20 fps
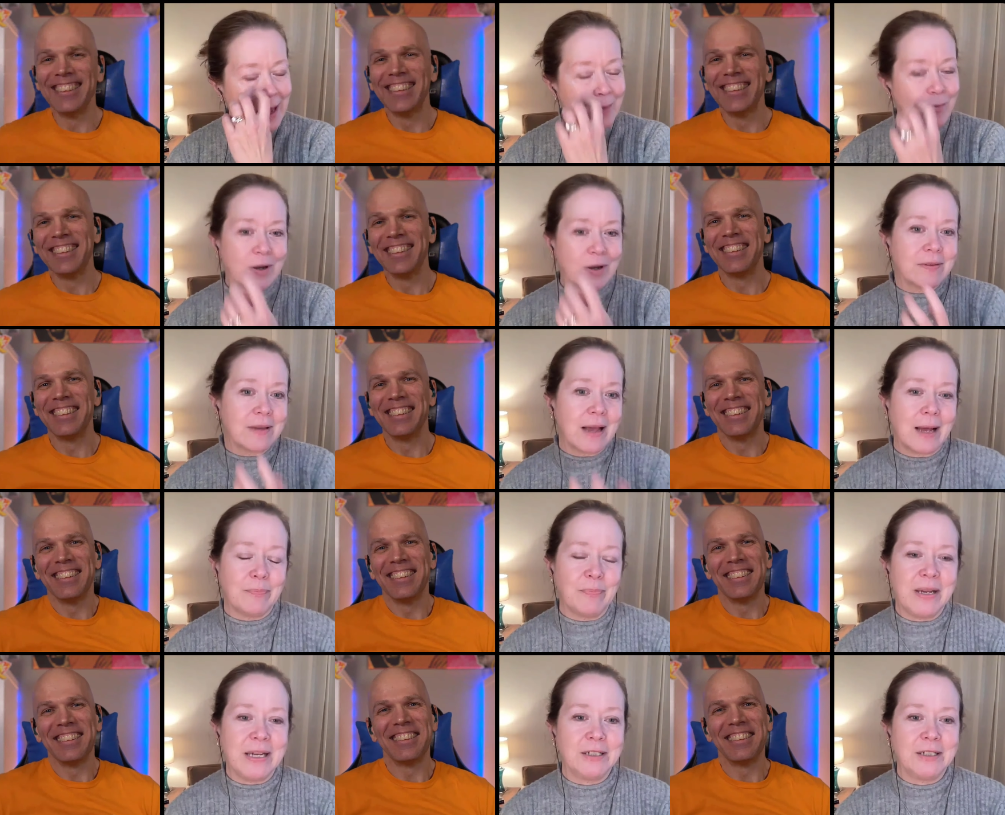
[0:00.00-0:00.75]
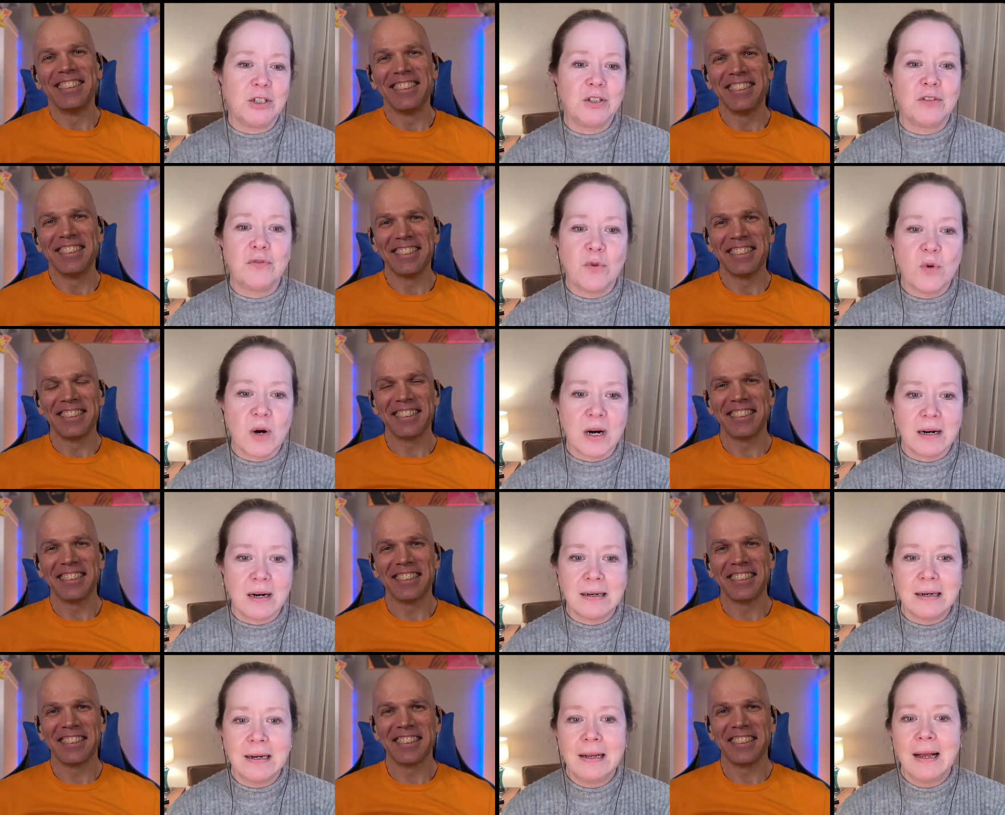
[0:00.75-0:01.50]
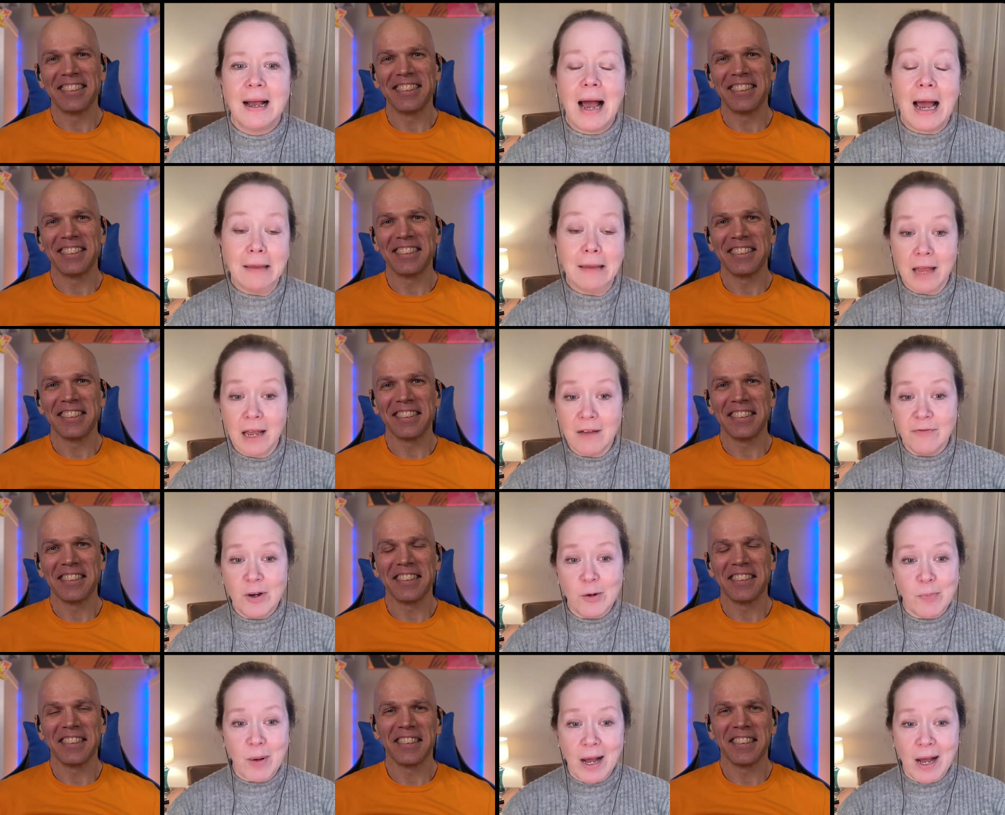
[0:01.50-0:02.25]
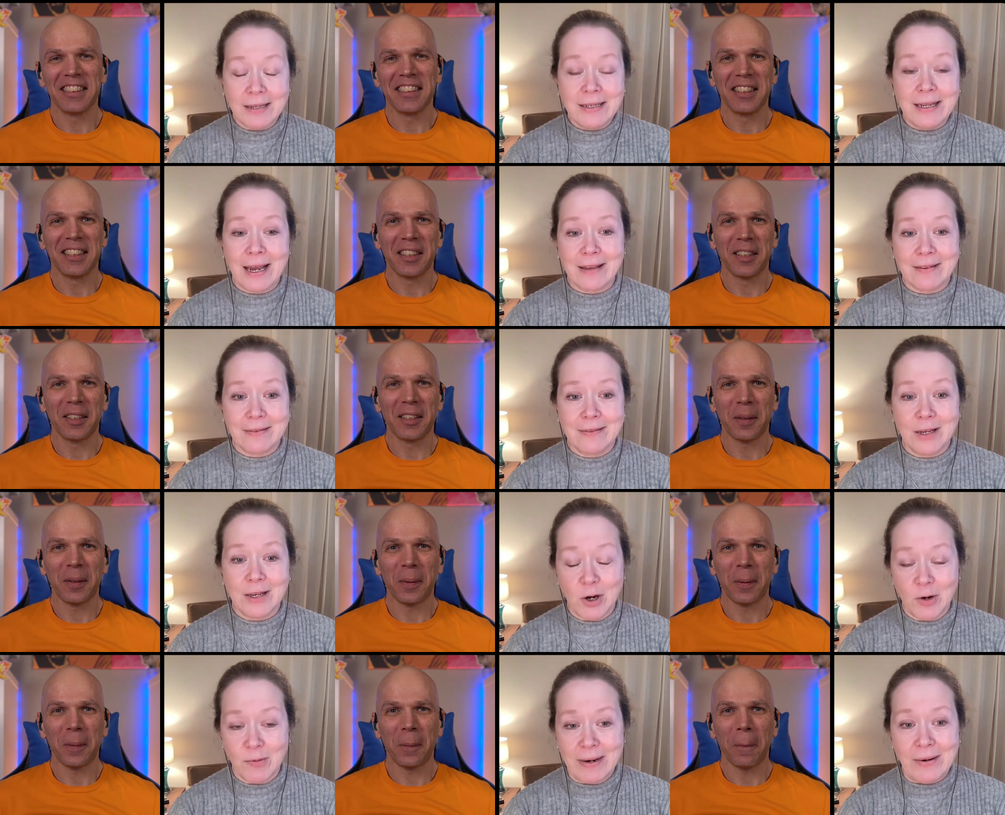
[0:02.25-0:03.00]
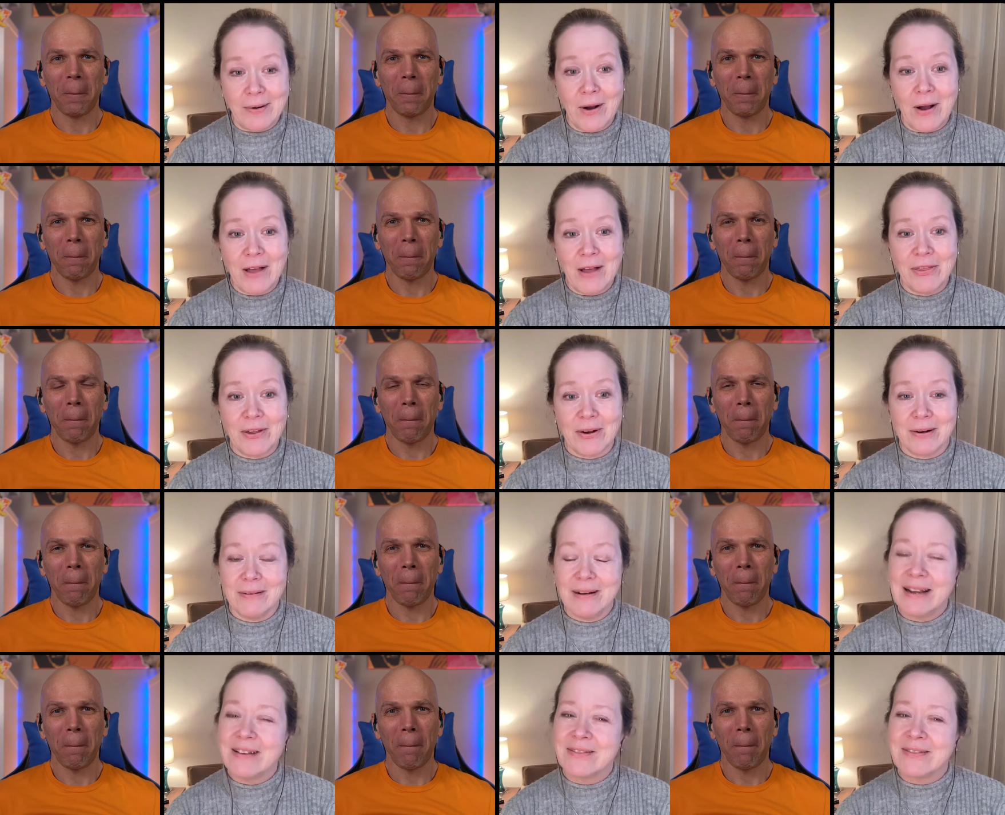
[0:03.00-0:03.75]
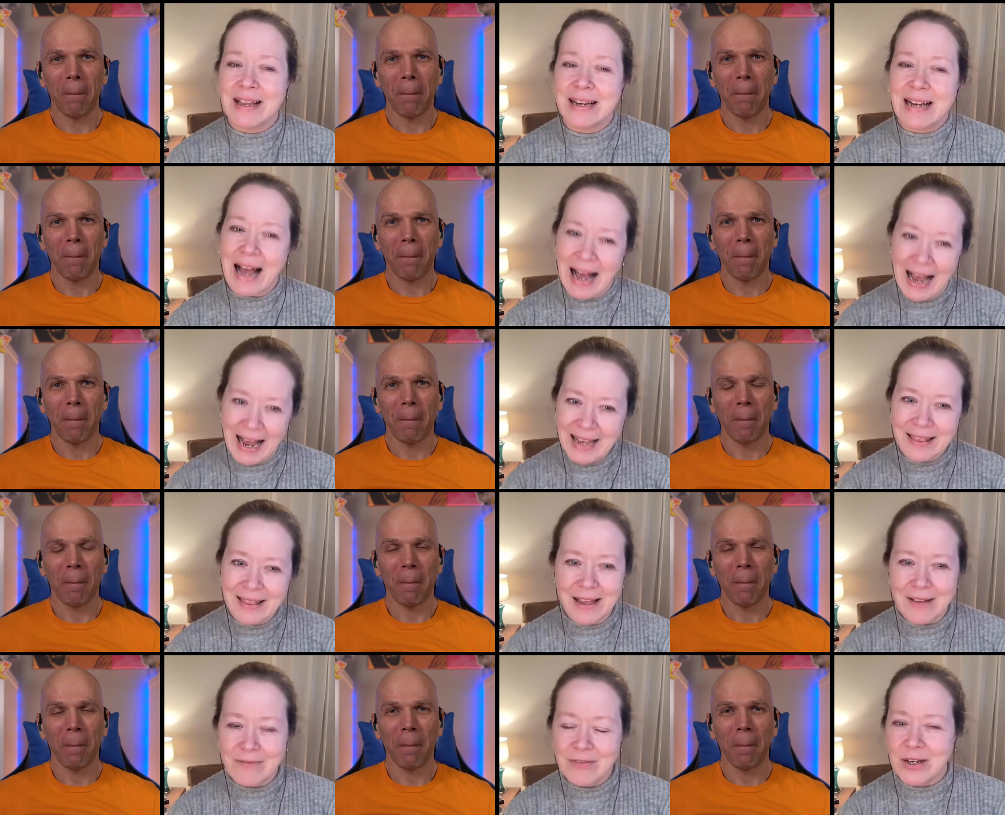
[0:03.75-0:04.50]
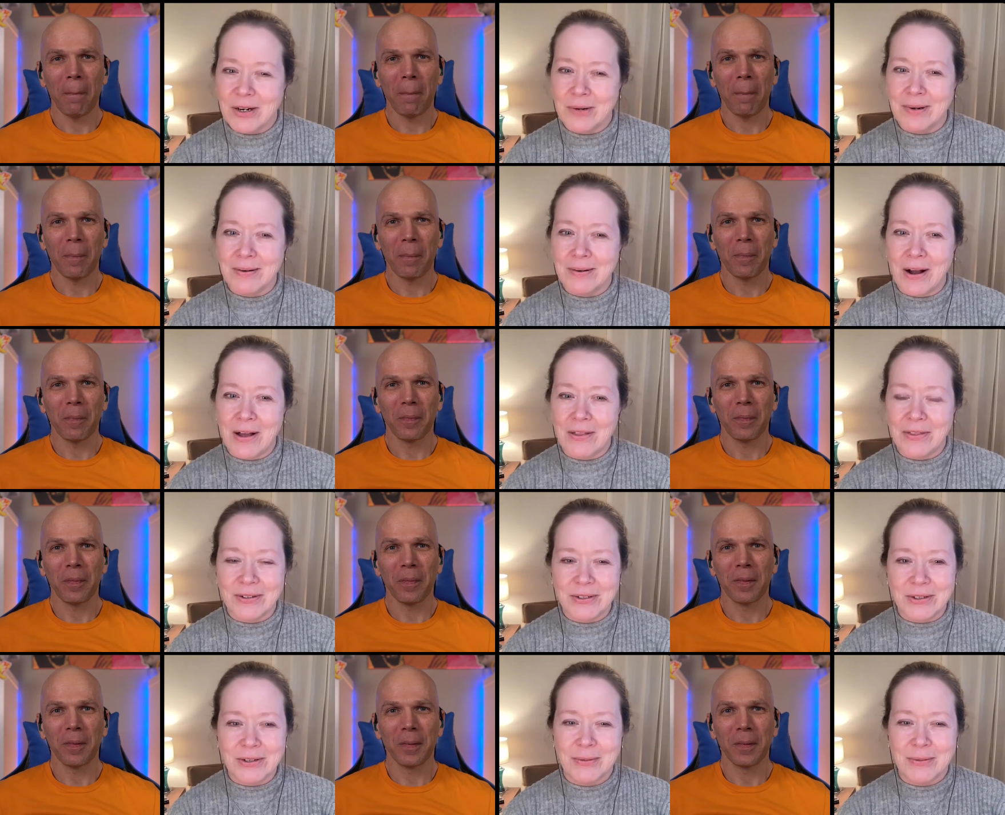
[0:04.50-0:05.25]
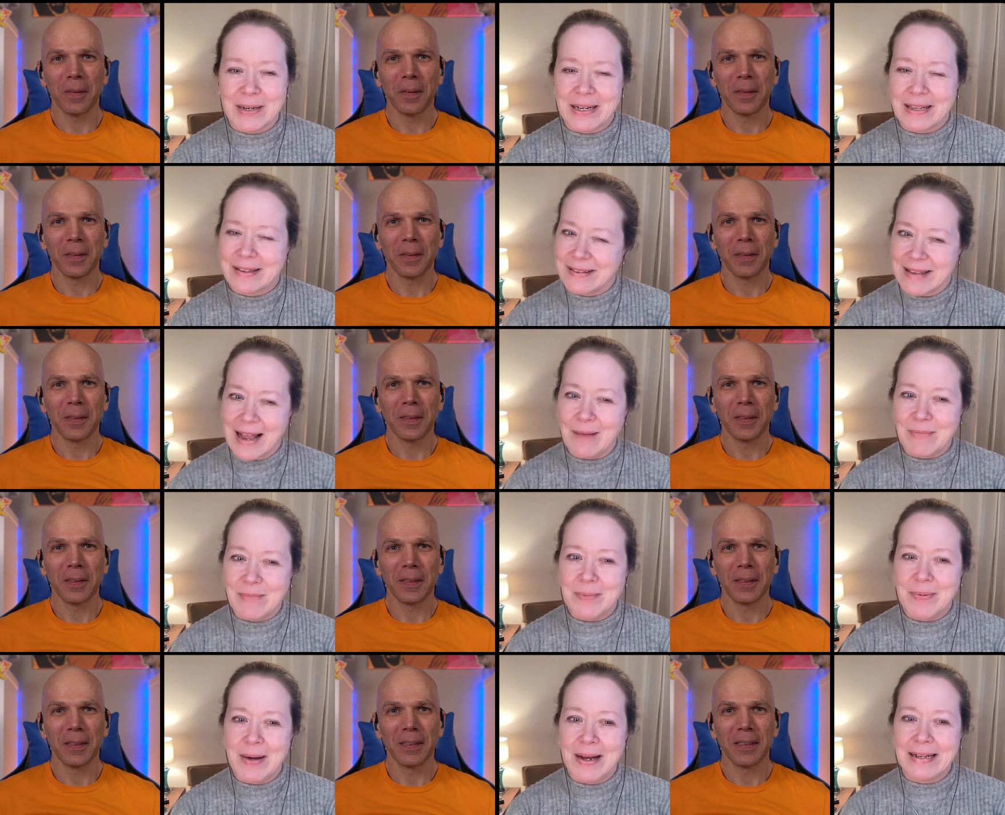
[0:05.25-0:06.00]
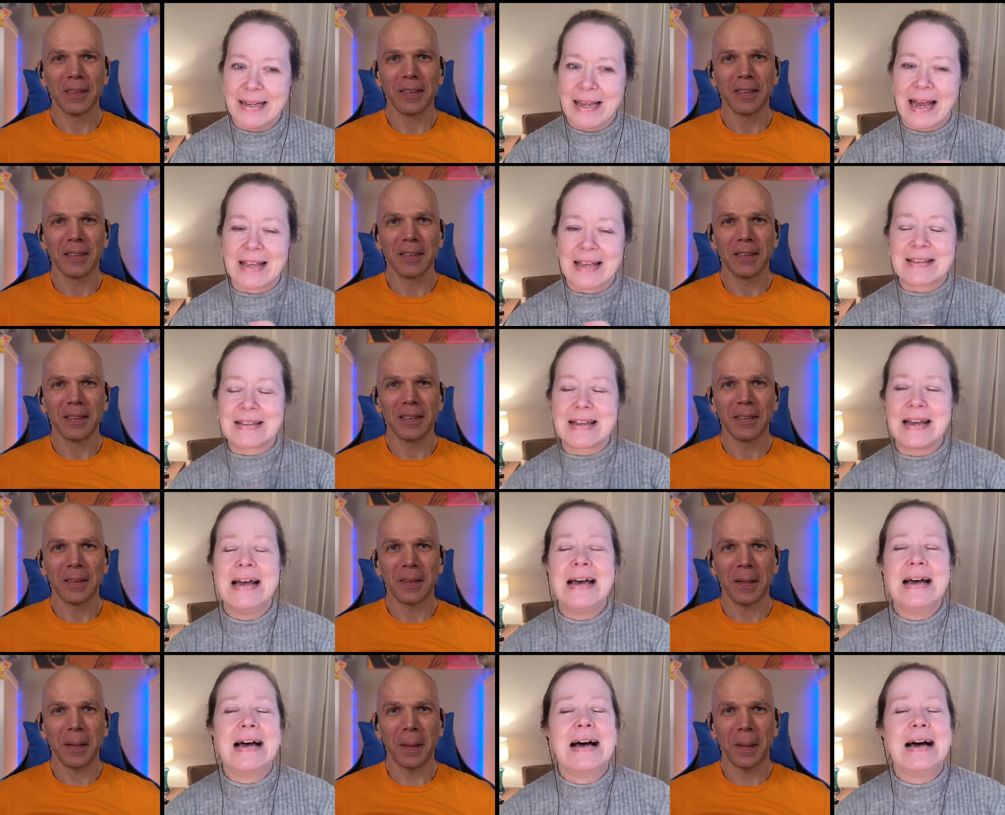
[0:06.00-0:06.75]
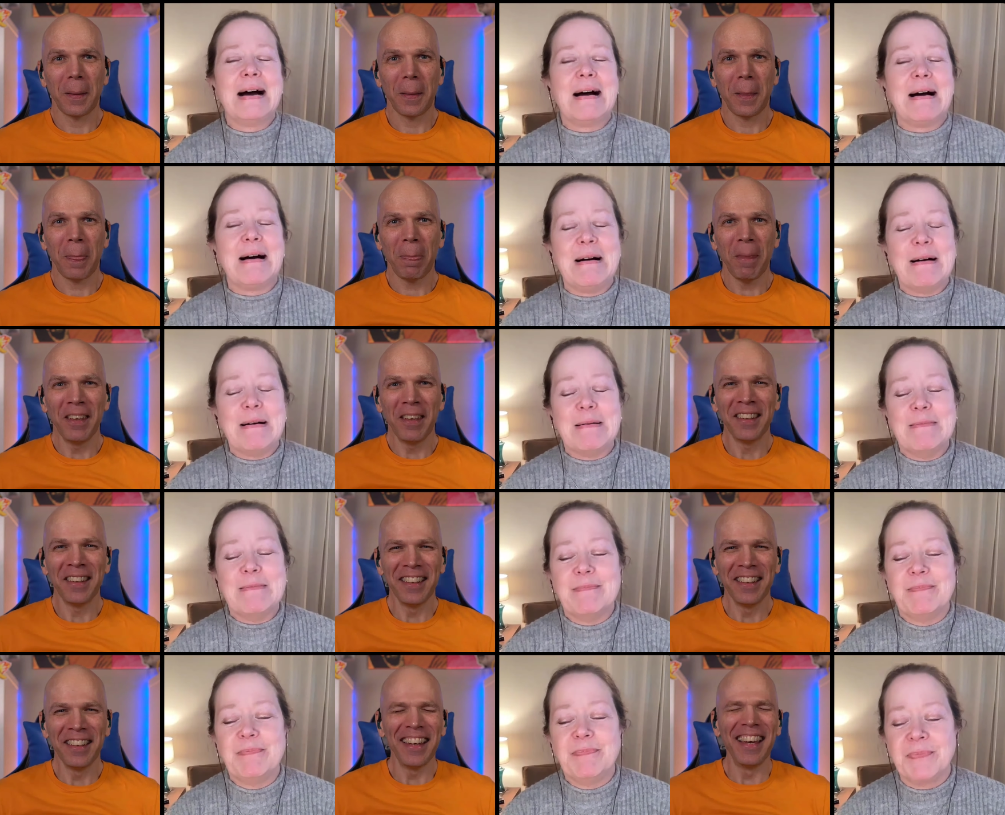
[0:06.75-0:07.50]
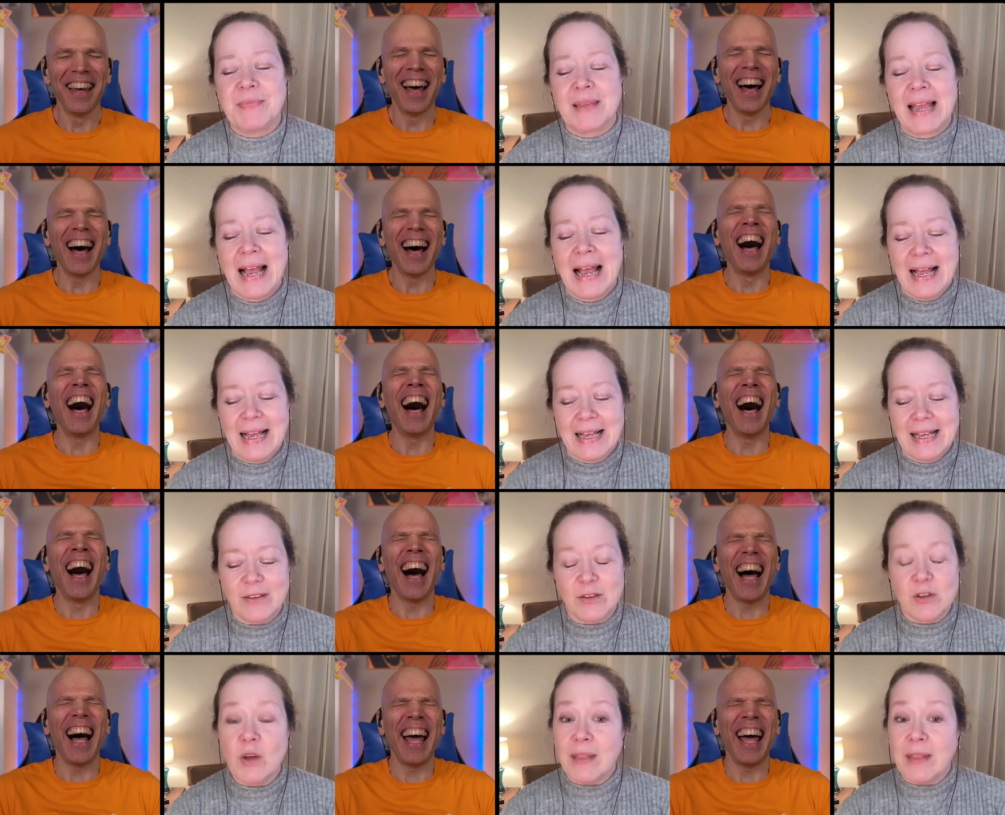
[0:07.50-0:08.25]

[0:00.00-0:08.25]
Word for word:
Speaker 1: i once got pitched for i love your podcast the career author i was like i love the career author too but it's not my podcast um, so